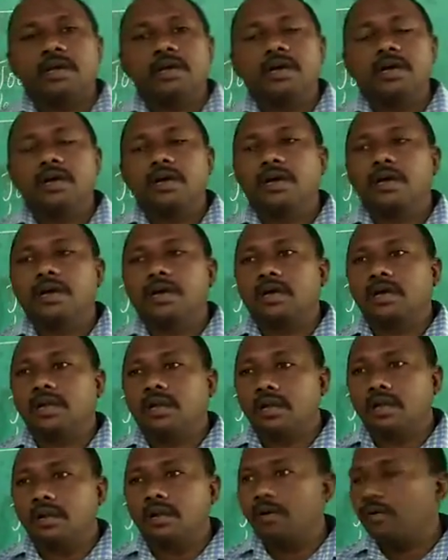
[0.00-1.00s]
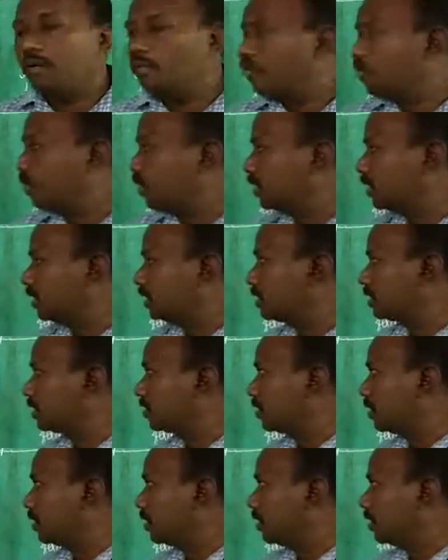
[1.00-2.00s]
know what
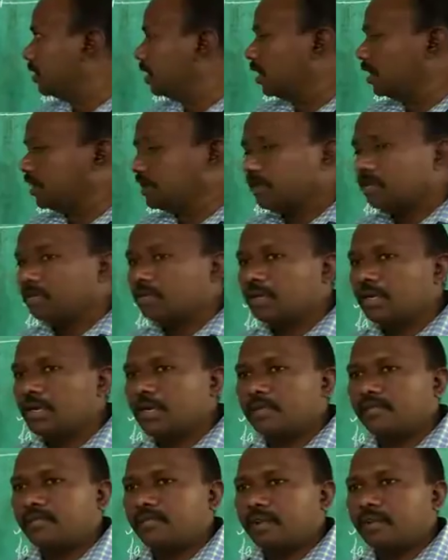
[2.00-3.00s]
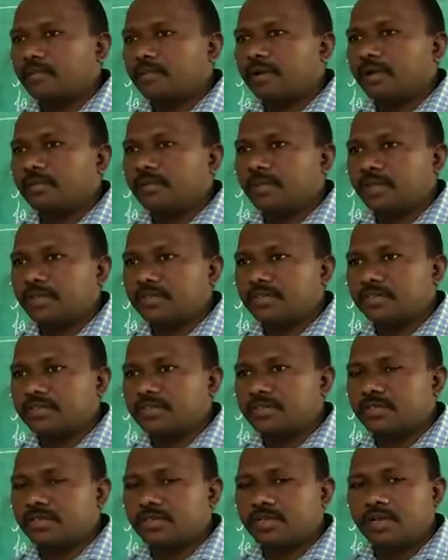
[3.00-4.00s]
is a nuclear family
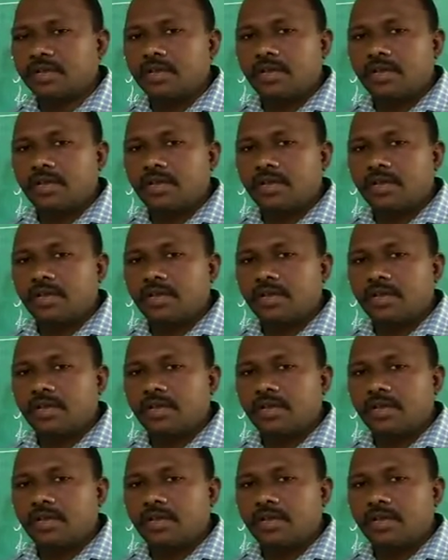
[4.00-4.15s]
means.